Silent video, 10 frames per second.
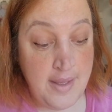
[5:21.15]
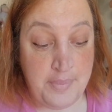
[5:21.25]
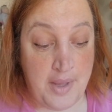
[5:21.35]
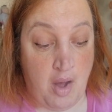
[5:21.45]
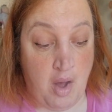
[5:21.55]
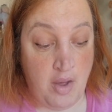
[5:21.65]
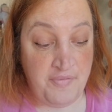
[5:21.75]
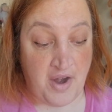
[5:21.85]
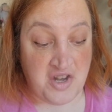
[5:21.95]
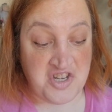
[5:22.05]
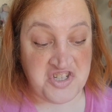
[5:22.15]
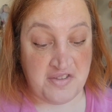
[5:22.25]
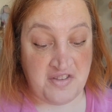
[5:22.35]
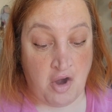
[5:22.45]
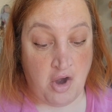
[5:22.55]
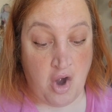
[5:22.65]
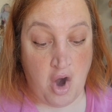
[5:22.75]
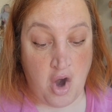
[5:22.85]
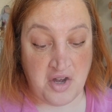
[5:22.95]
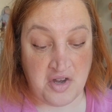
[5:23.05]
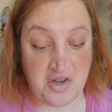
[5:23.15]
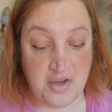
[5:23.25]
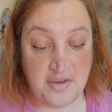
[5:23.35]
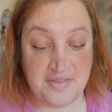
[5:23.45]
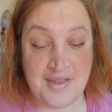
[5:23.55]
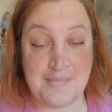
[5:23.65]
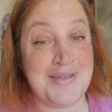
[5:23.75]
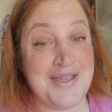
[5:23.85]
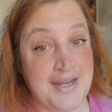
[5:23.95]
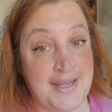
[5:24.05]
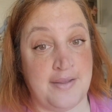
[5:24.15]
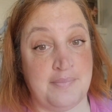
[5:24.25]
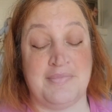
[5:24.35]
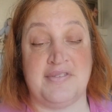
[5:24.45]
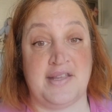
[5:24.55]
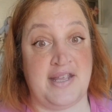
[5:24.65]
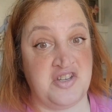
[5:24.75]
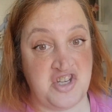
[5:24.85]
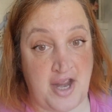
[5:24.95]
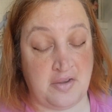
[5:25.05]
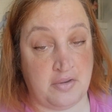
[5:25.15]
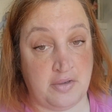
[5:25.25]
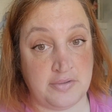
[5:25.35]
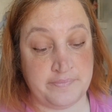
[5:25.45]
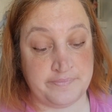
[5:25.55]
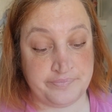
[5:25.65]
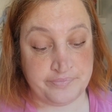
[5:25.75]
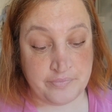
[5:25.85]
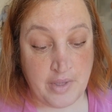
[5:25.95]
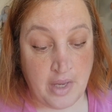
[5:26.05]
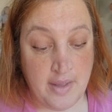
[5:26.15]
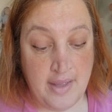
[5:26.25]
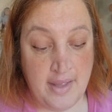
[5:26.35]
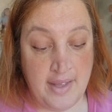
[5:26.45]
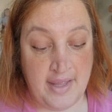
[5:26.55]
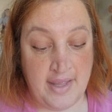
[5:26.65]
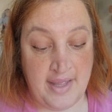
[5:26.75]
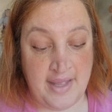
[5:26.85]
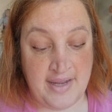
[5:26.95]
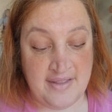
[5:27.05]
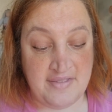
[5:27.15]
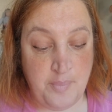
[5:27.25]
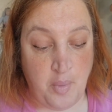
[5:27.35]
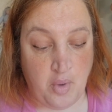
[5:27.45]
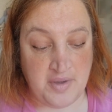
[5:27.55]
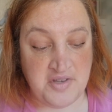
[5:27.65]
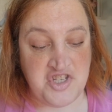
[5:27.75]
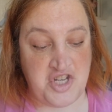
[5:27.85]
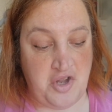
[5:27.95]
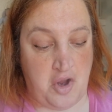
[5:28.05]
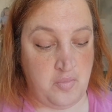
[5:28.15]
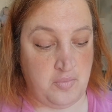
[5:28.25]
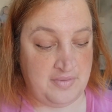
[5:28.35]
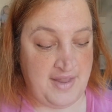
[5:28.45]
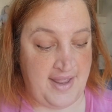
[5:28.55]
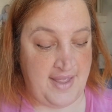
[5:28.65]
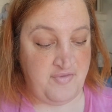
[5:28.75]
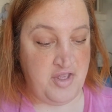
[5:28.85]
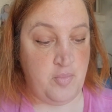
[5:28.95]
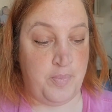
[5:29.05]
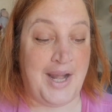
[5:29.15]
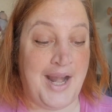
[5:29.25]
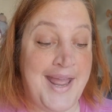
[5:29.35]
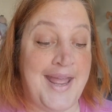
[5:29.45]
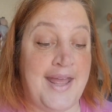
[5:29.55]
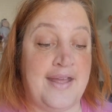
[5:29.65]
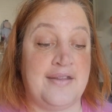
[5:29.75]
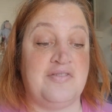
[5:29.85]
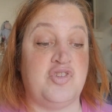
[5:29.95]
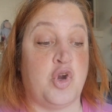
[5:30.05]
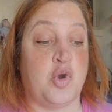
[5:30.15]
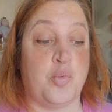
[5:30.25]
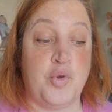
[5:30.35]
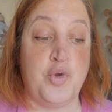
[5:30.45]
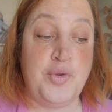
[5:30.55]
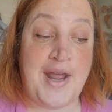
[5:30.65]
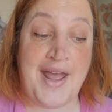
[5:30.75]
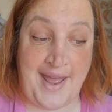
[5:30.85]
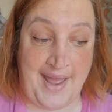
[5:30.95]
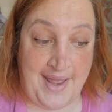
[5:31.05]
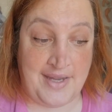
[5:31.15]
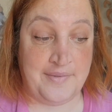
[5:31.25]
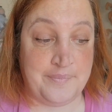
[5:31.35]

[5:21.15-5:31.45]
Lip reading: but all varnishes are harder than mediums in general. It is important to note that if you plan to root ahead,